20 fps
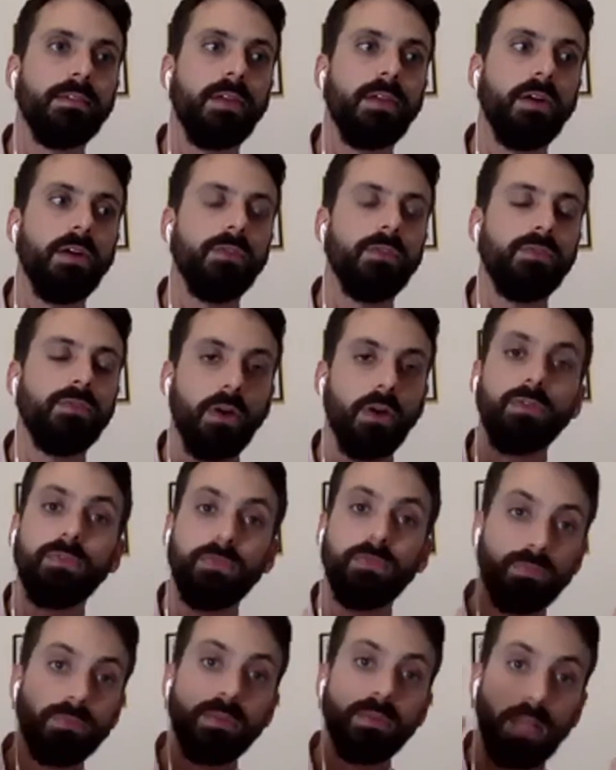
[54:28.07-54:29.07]
of, of
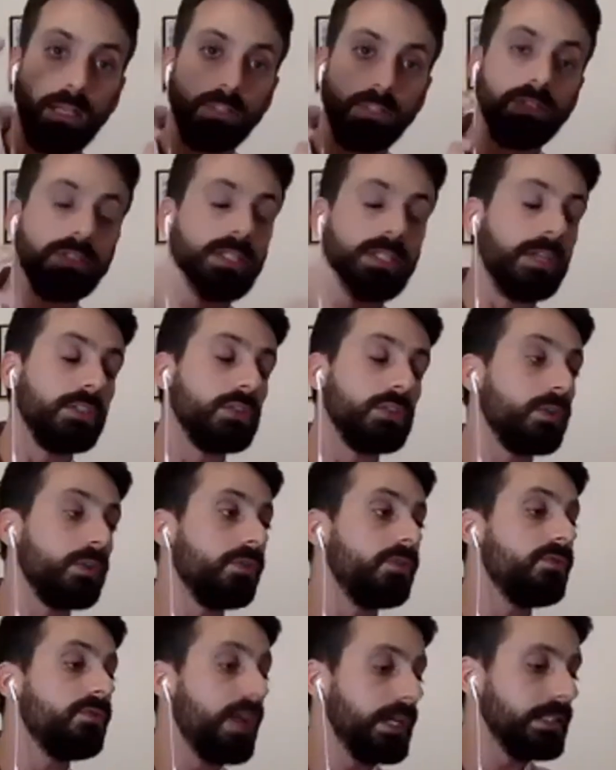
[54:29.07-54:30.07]
as you say, sort of
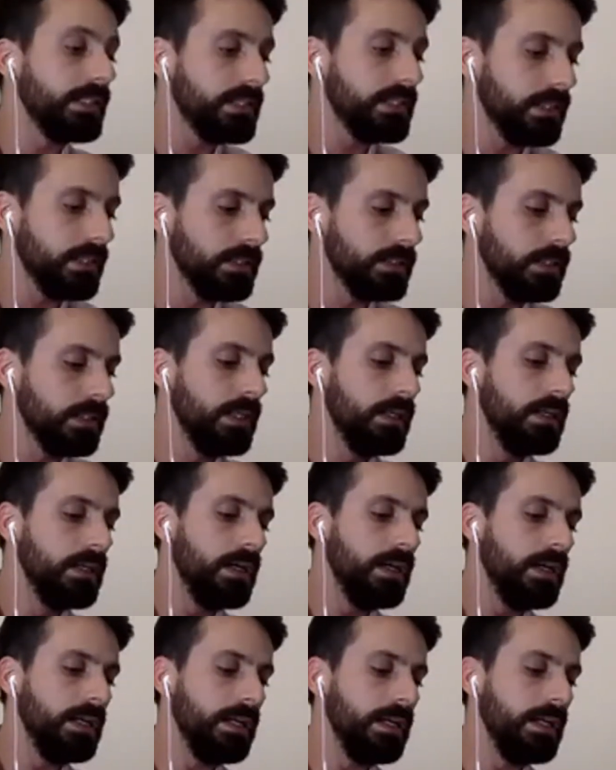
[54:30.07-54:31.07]
faceless
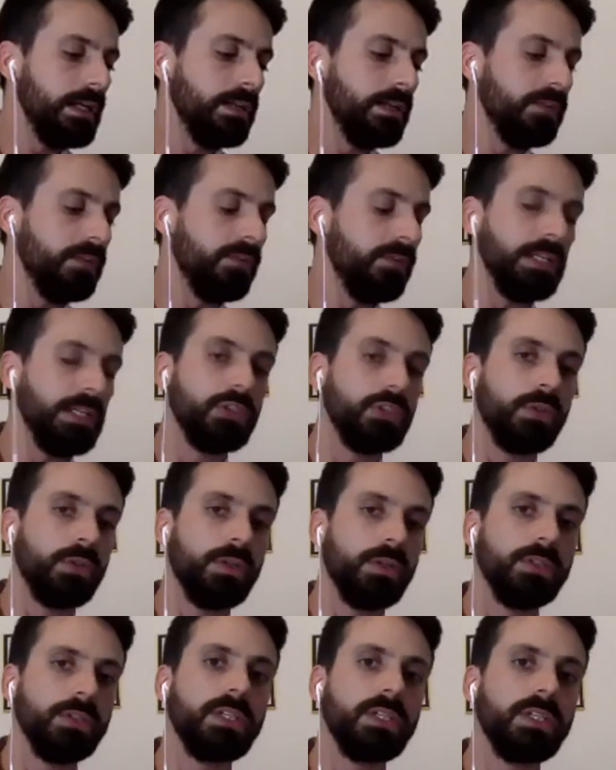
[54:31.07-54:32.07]

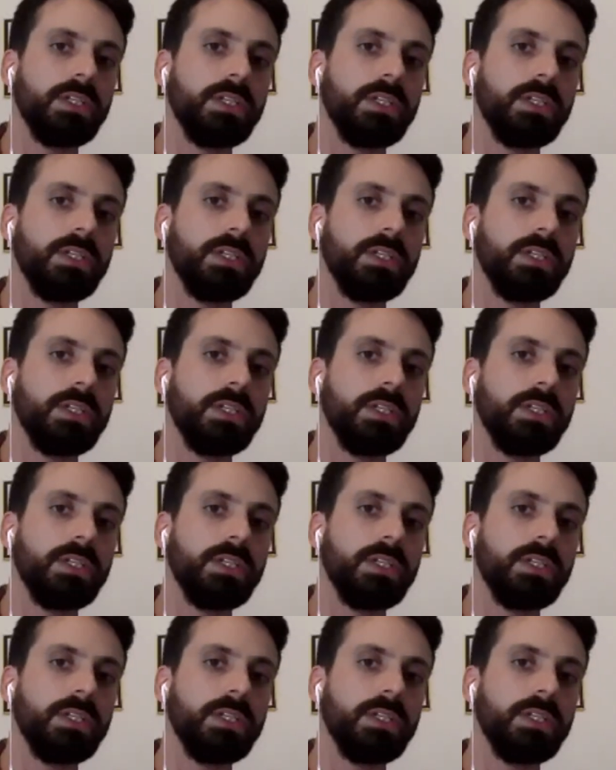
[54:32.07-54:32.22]
individuals,